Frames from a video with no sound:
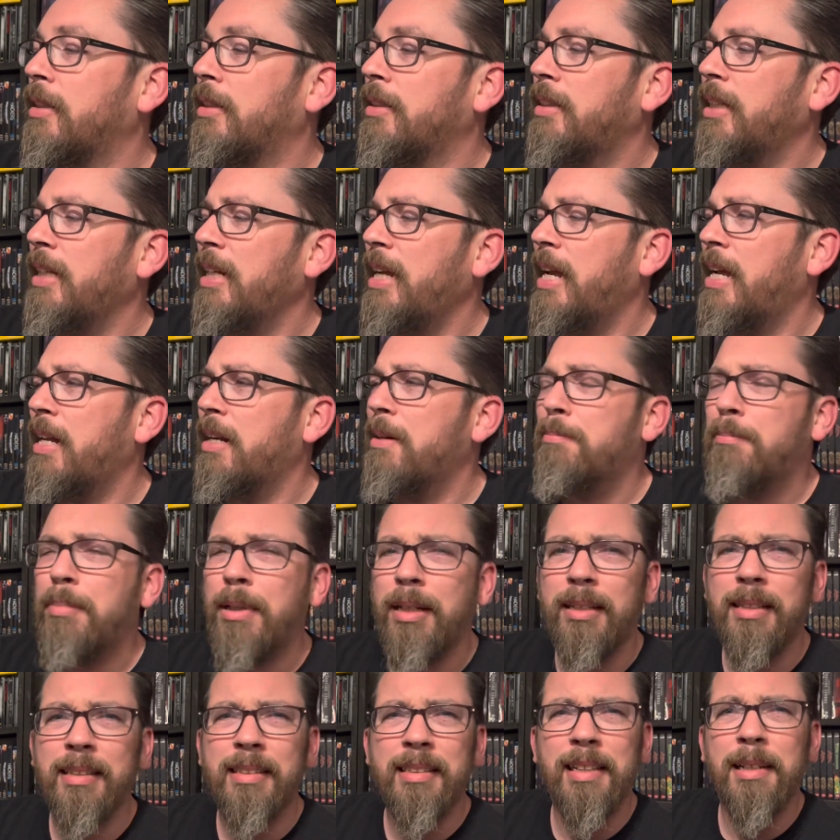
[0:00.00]
they had a
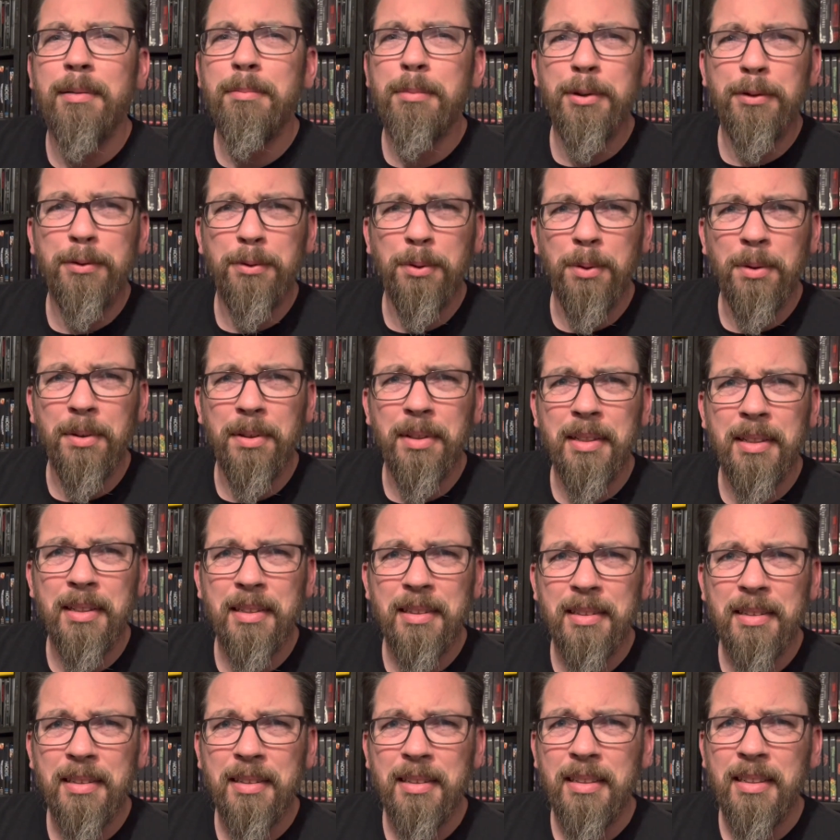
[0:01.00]
box set before
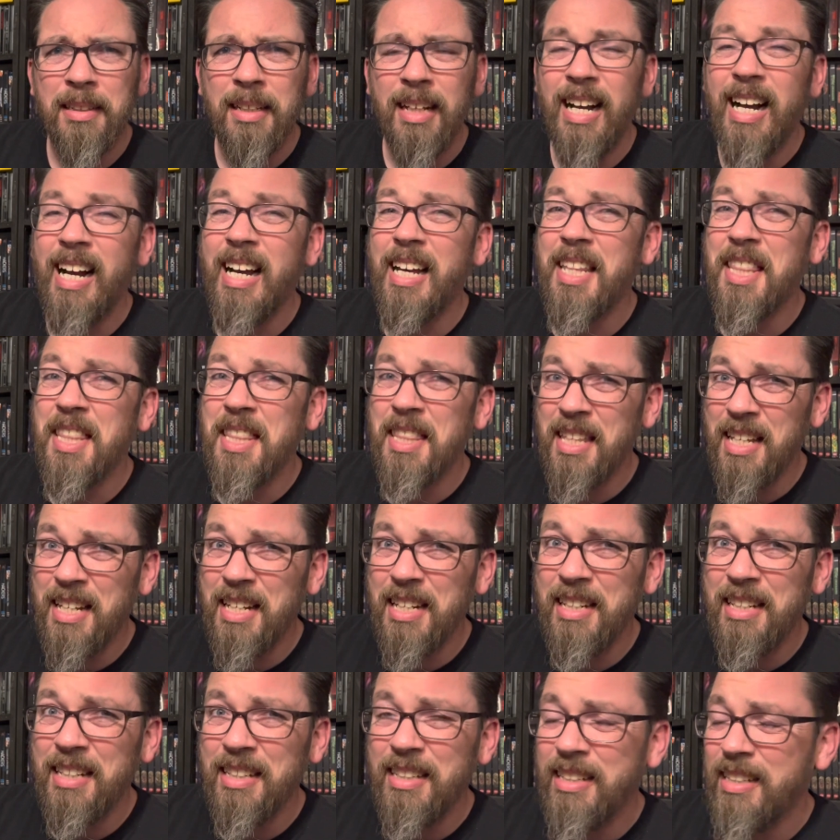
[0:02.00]
this, I
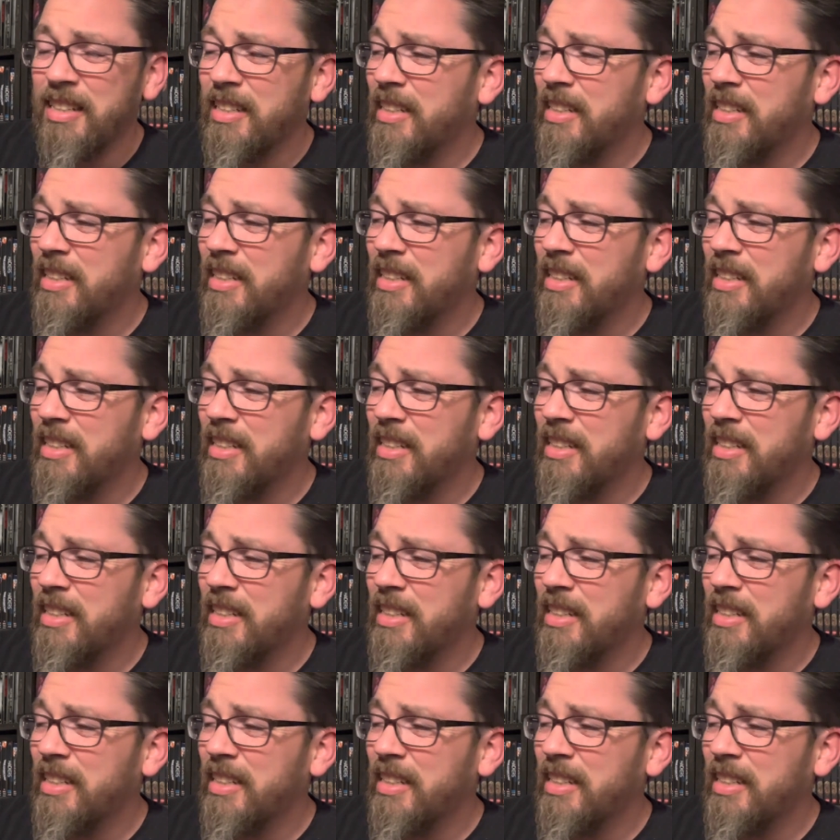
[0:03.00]
think,